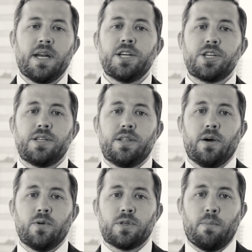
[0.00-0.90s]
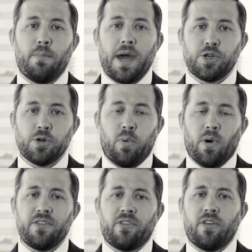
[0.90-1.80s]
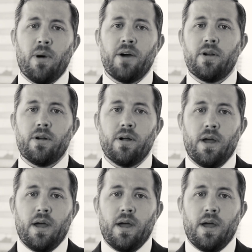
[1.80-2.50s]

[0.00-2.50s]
In addition to those major points, some other